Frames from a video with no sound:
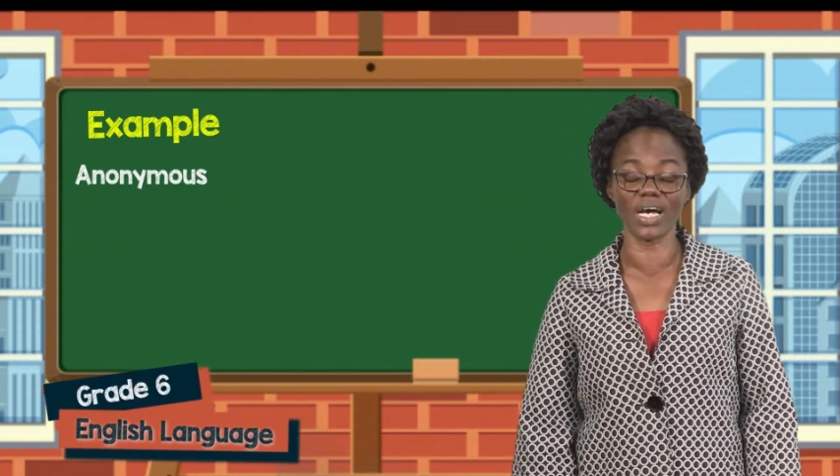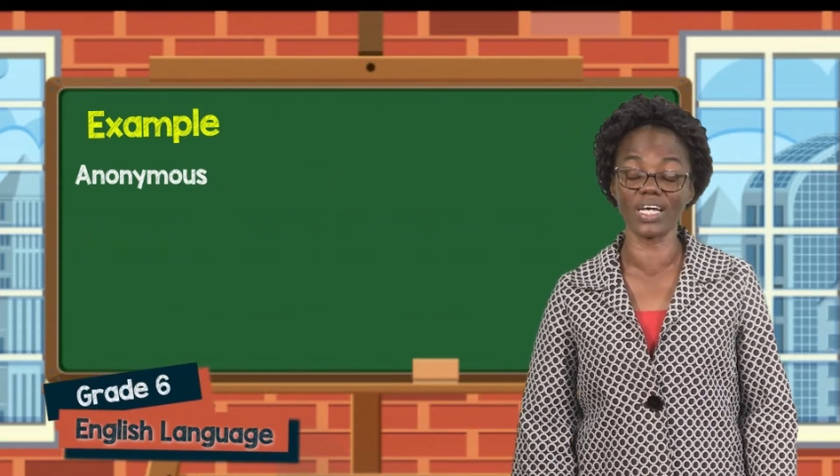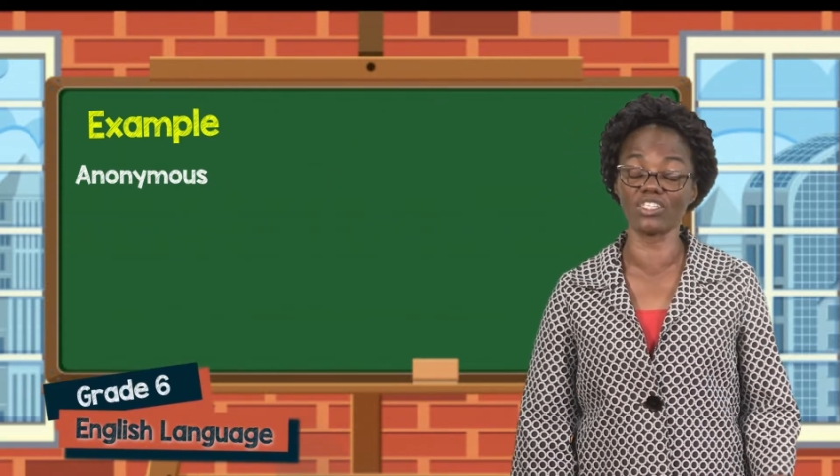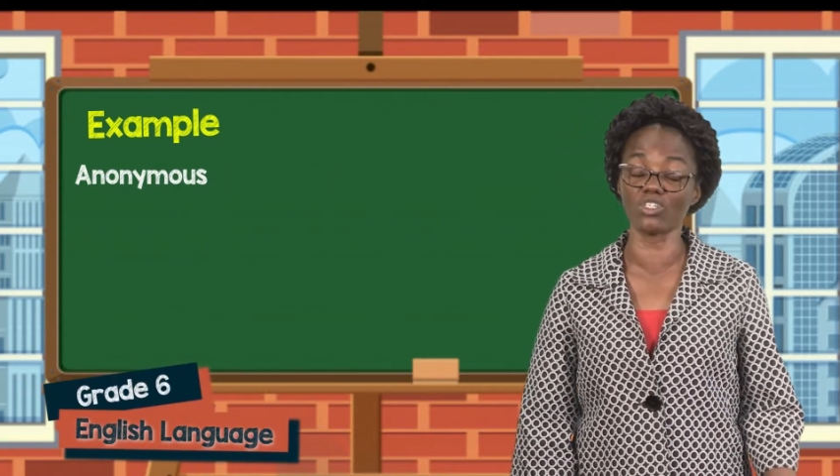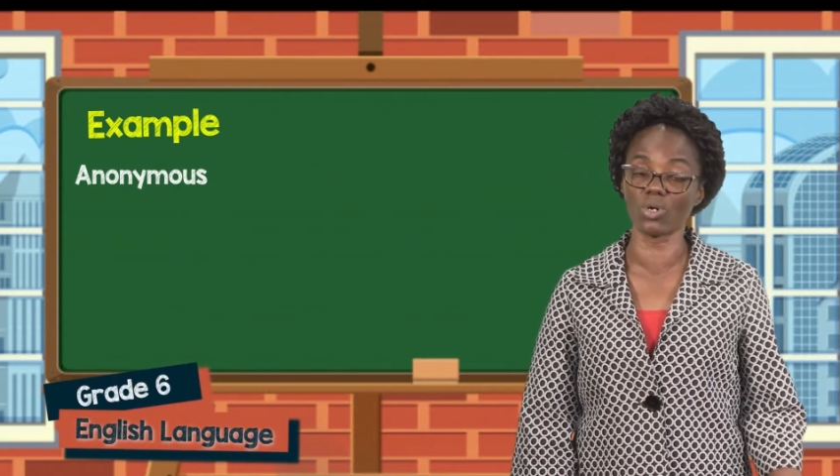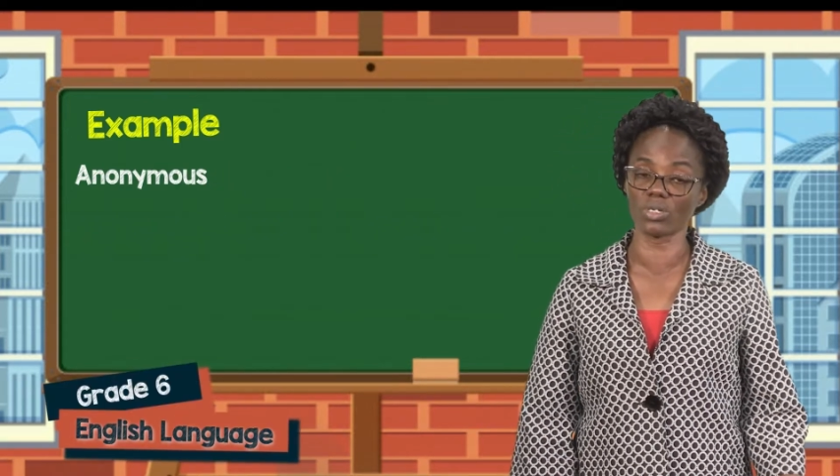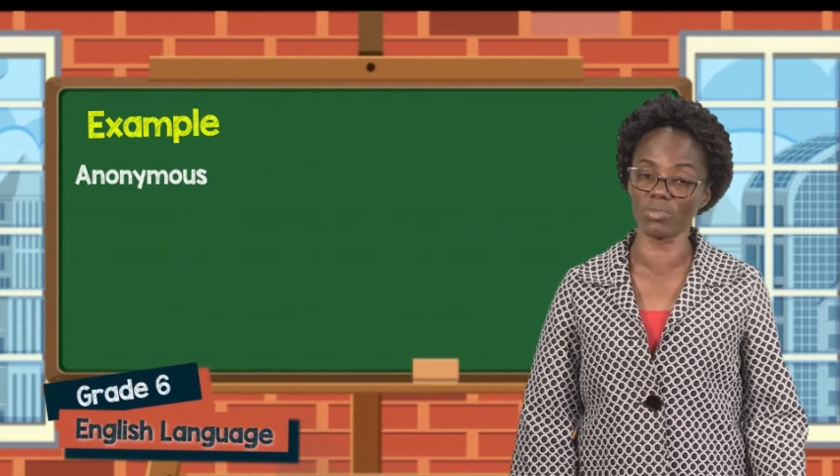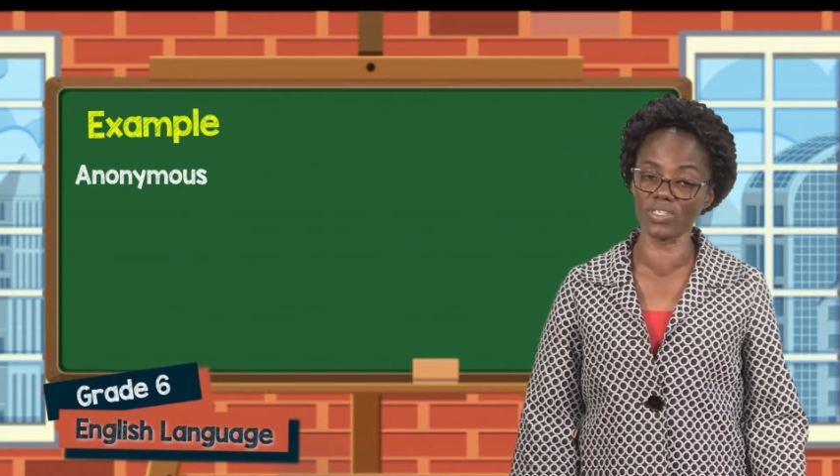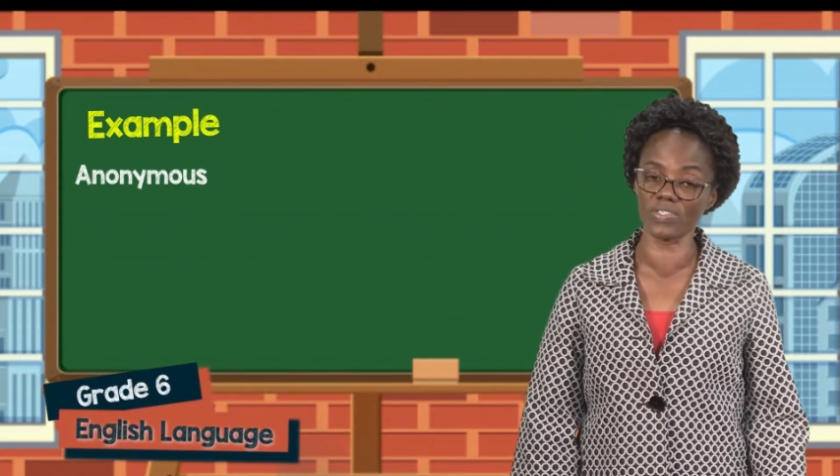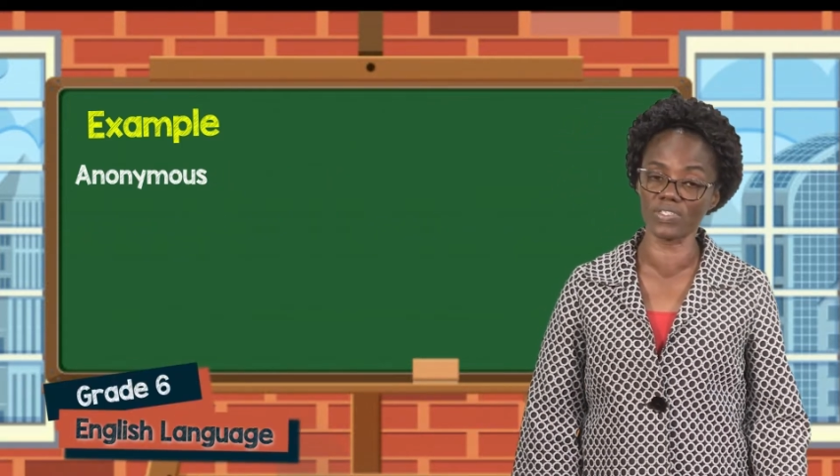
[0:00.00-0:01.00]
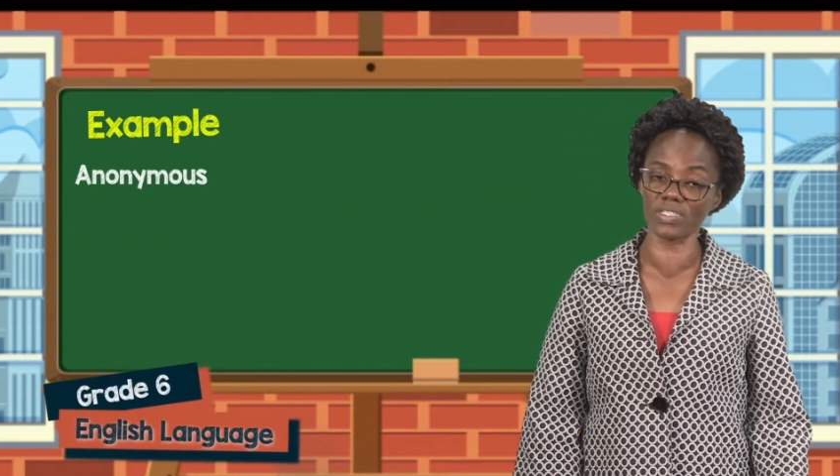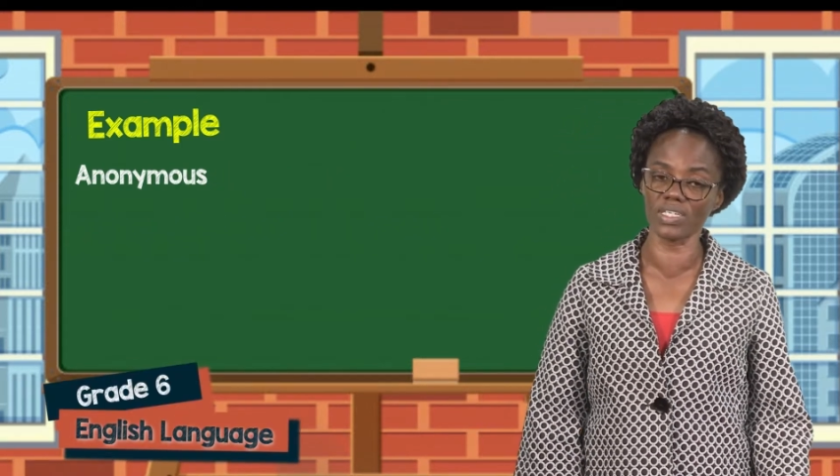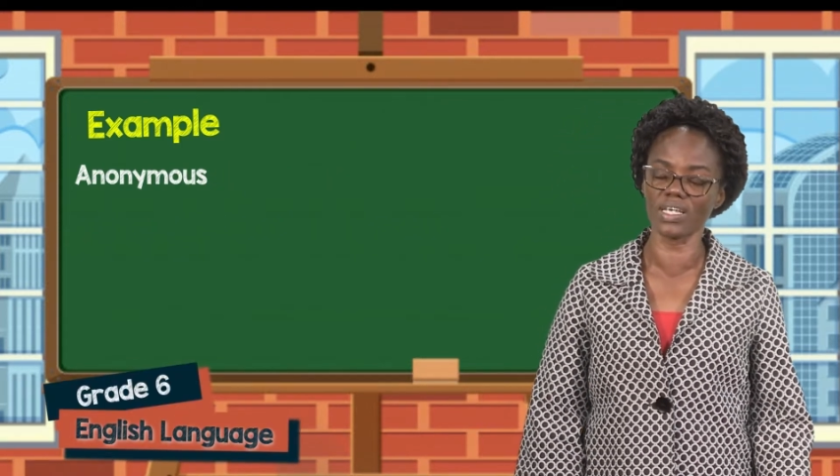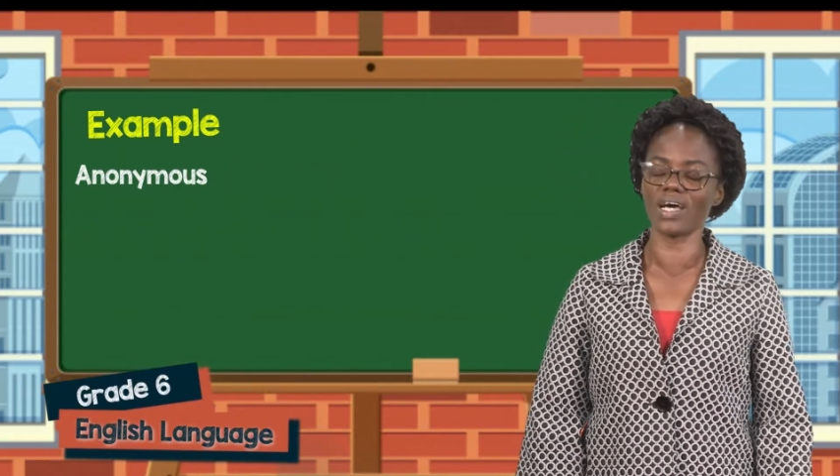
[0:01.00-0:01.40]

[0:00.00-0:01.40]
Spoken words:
Anonymous